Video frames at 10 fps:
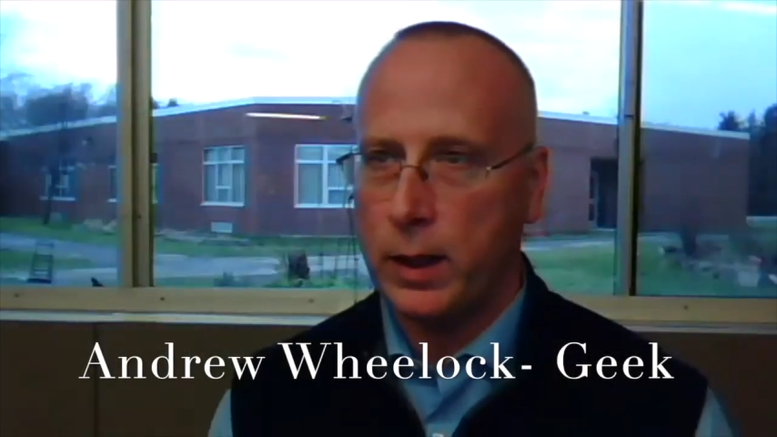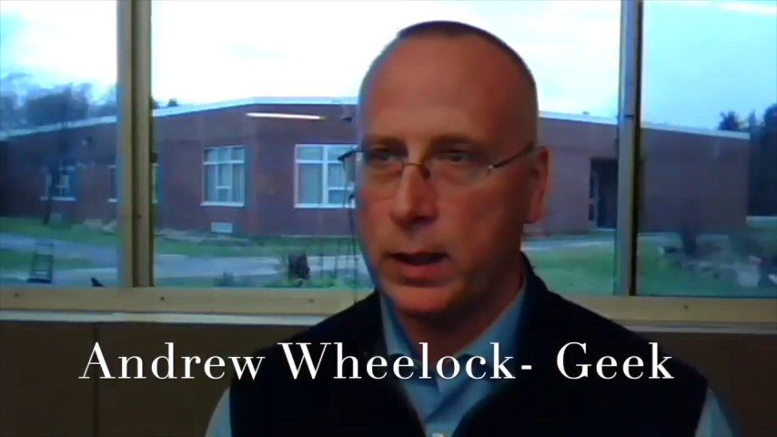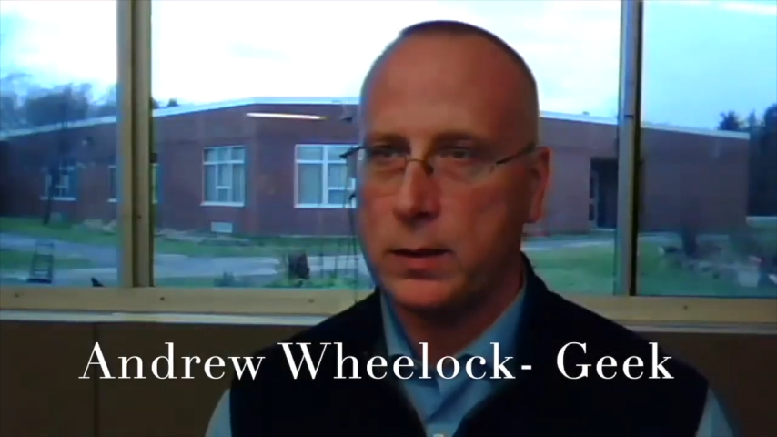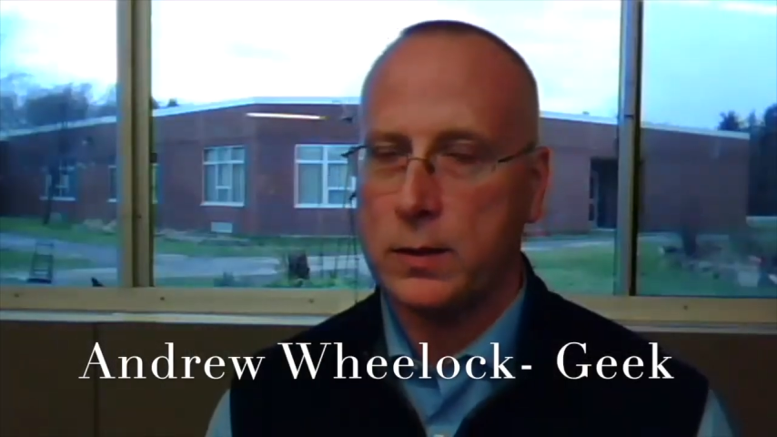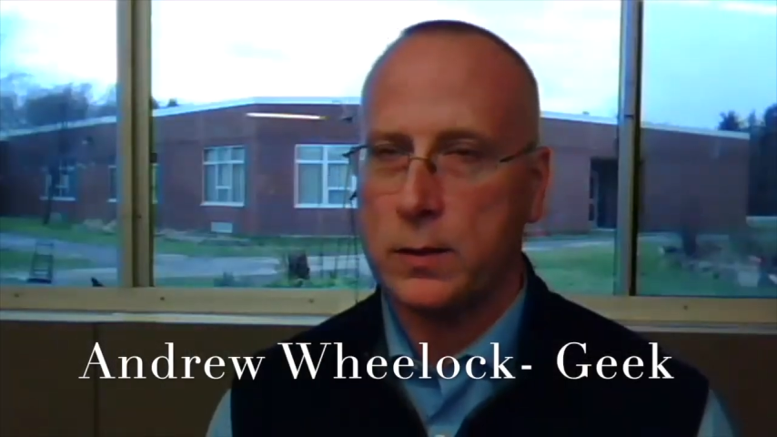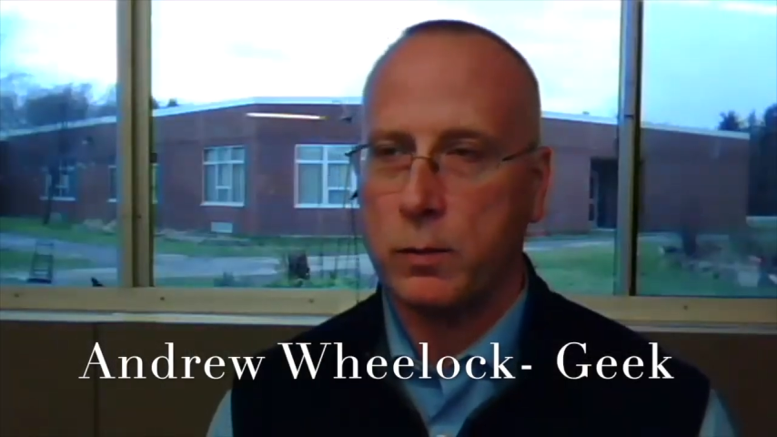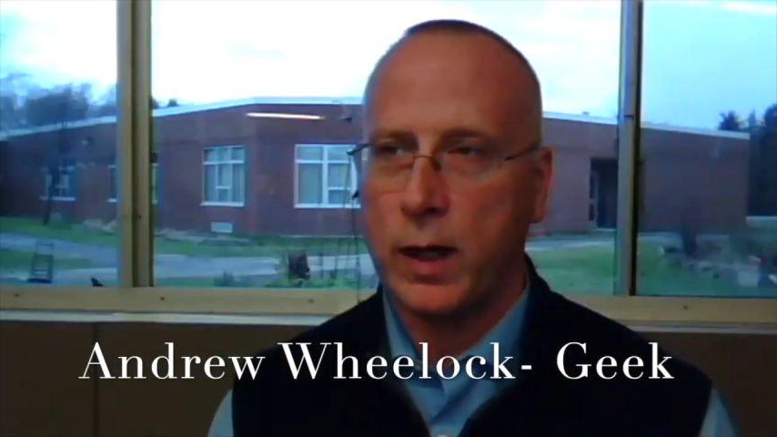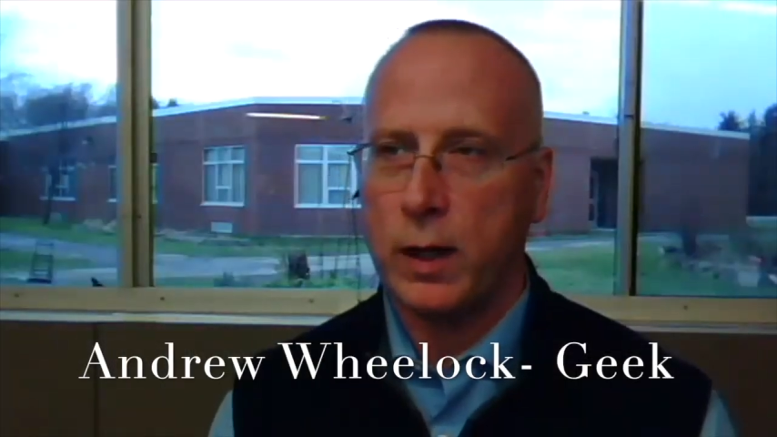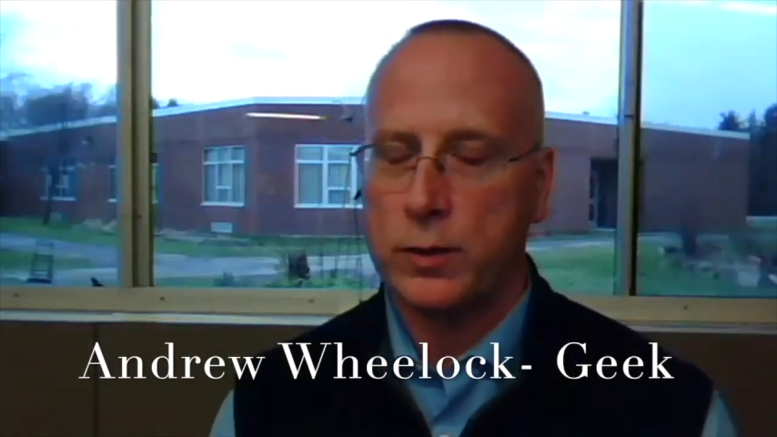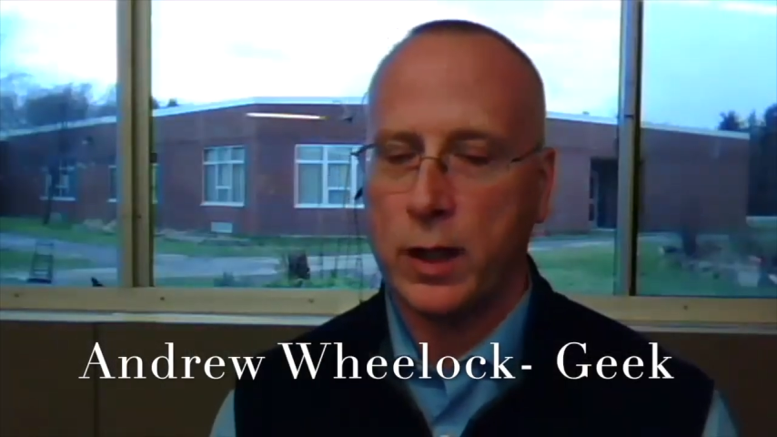is, wow,
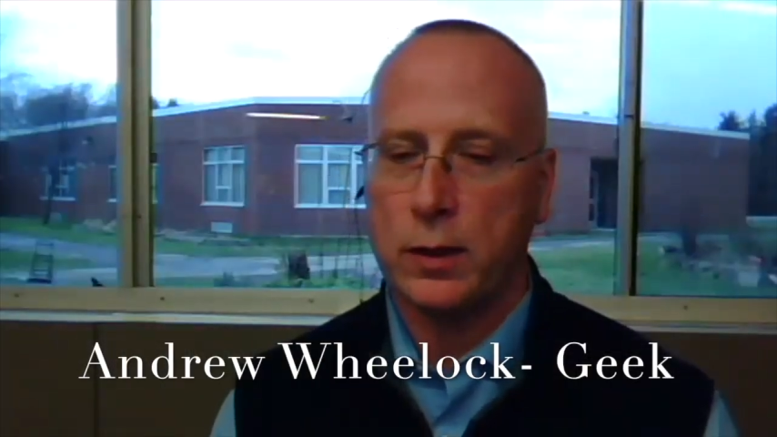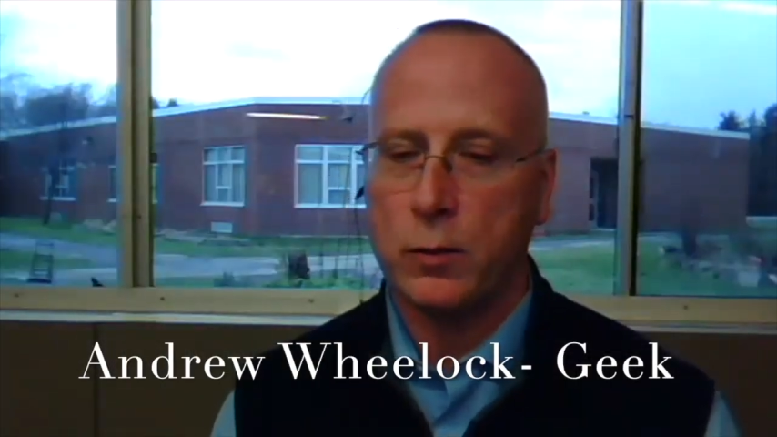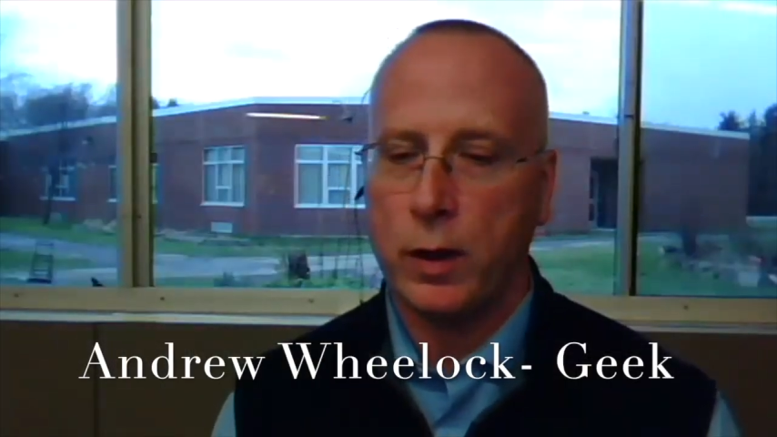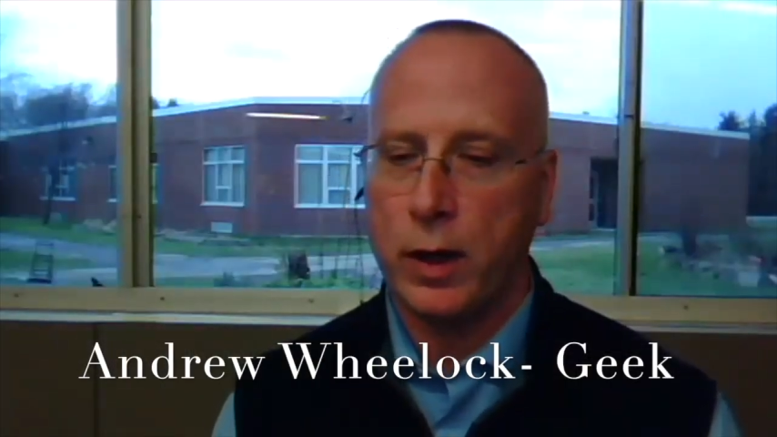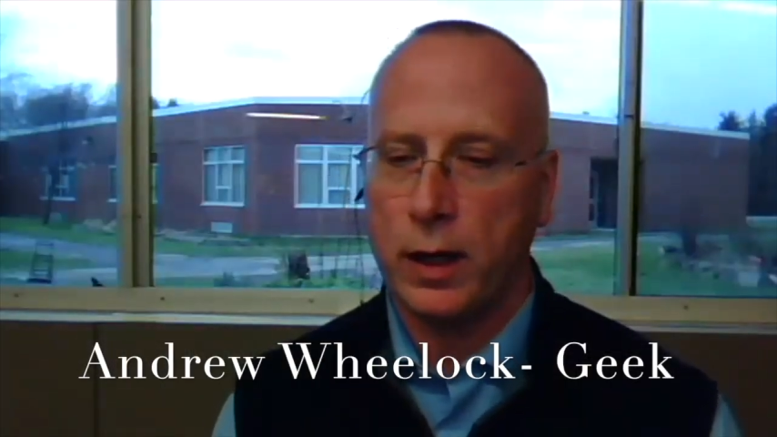January of